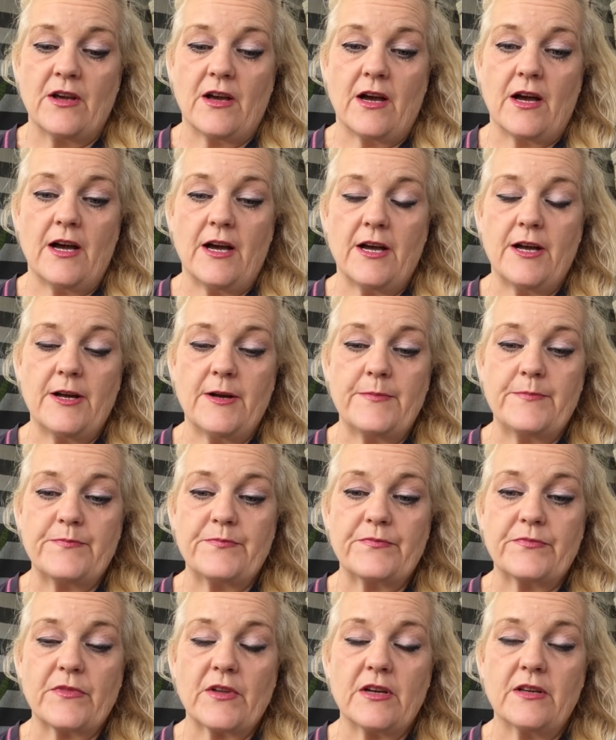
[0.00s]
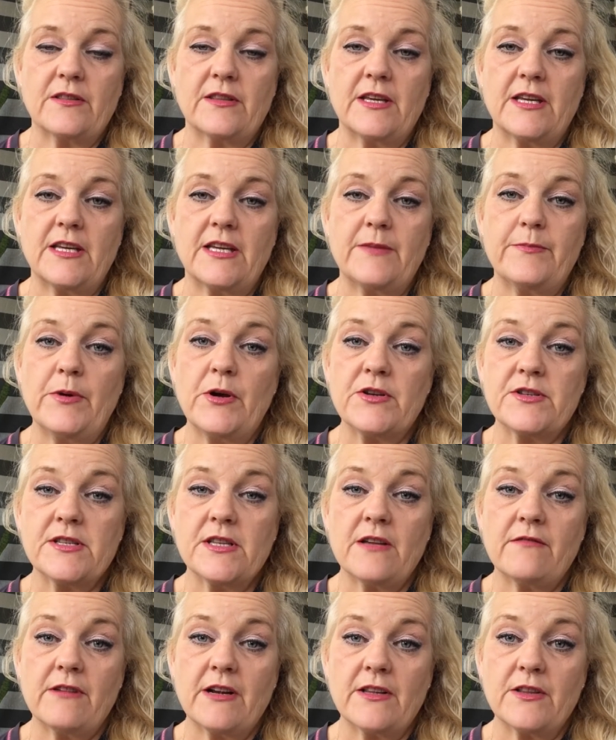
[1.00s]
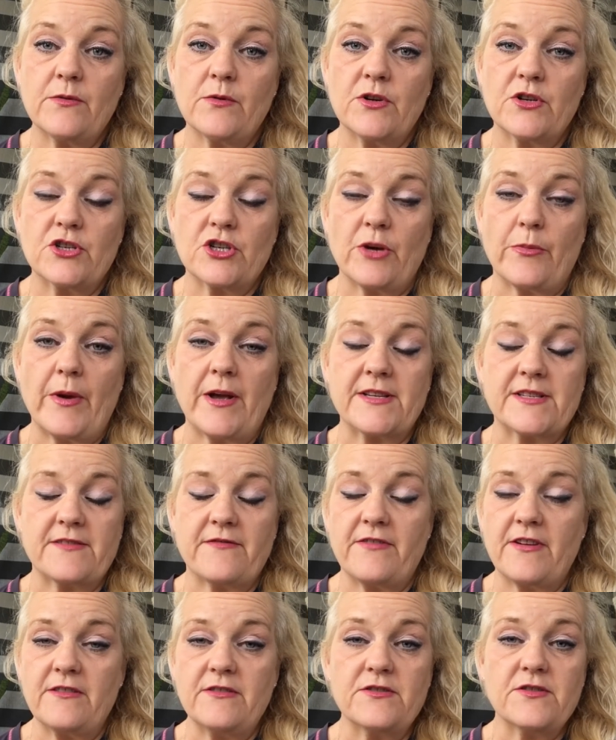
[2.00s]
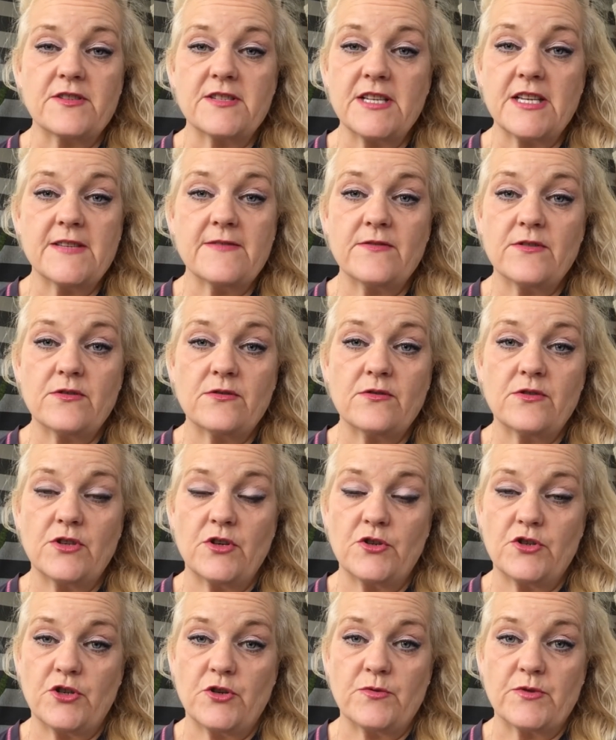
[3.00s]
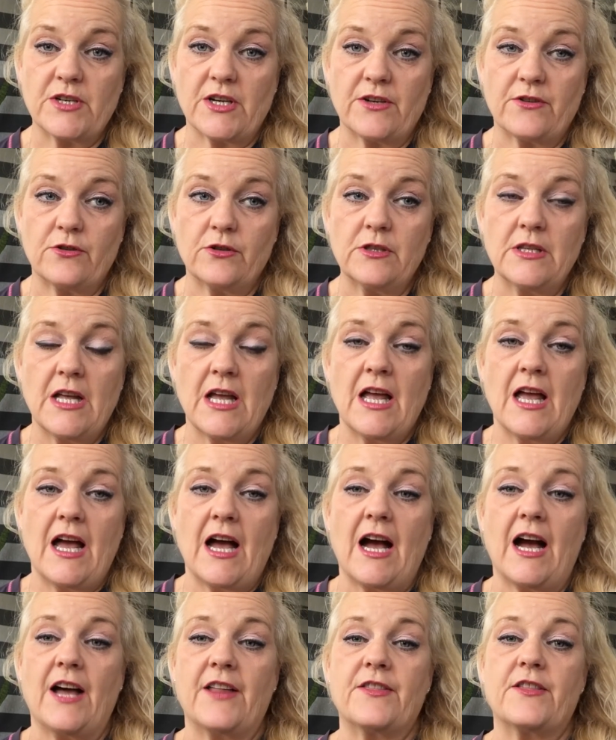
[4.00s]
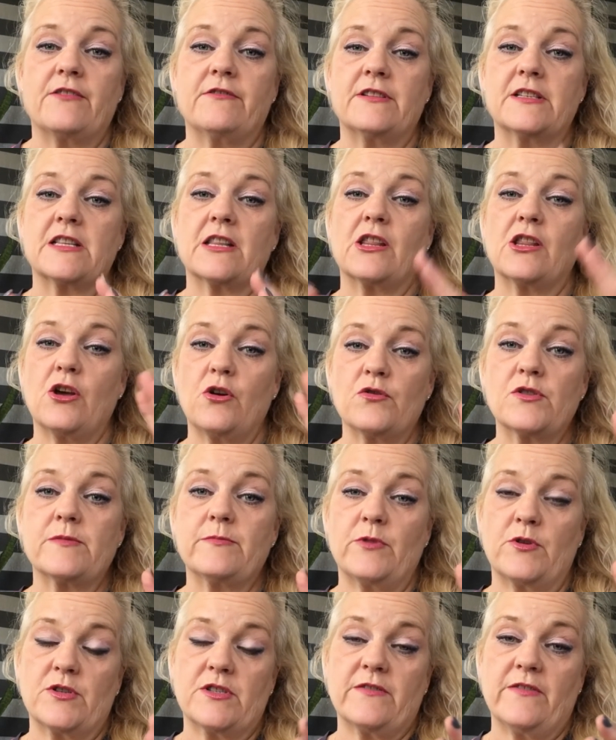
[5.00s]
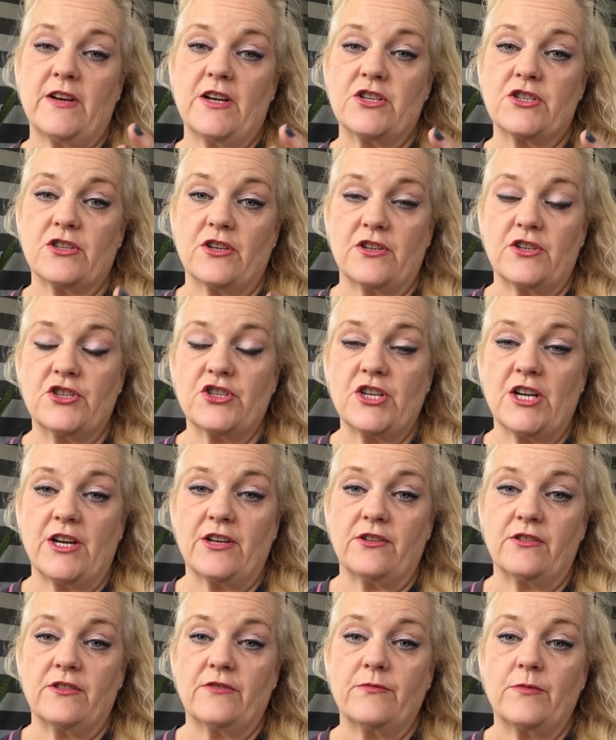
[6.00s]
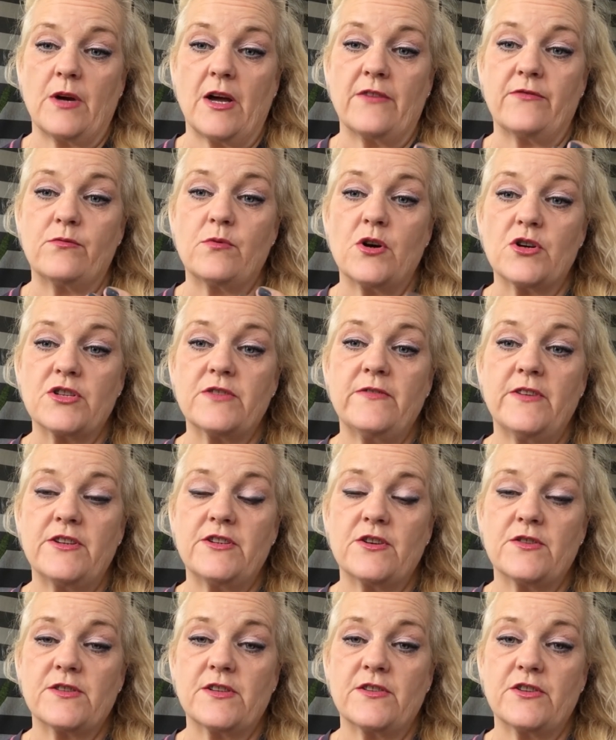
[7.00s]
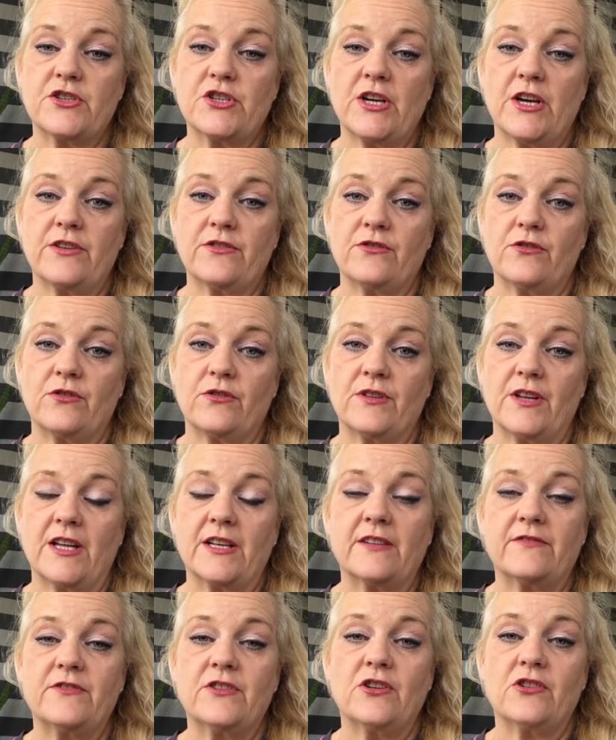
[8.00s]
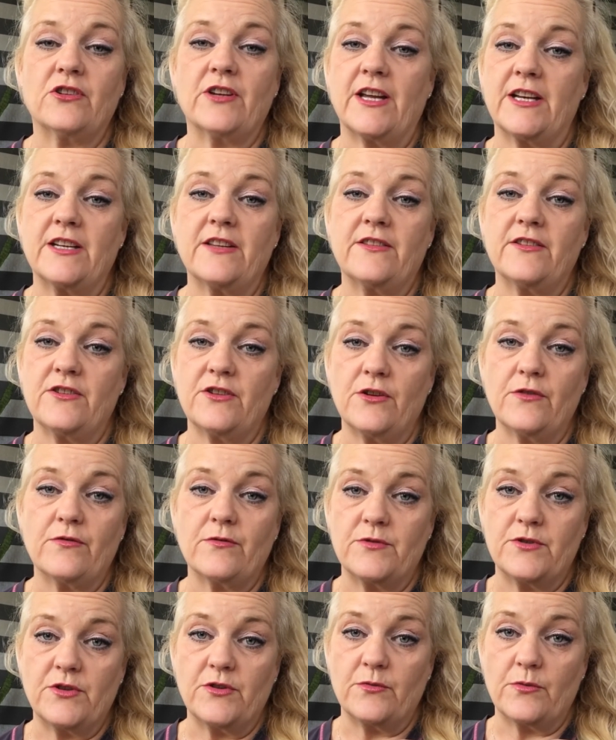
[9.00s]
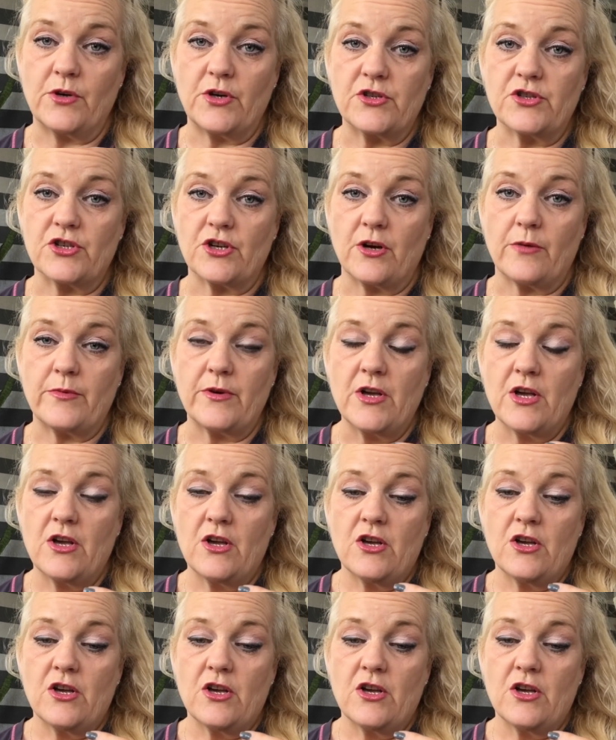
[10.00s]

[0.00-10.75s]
The person that ran the workshop has a very successful YouTube channel, and there is loads of motivation on his channel. I've watched the videos on the channel, and I've not learnt anything new from doing the workshop.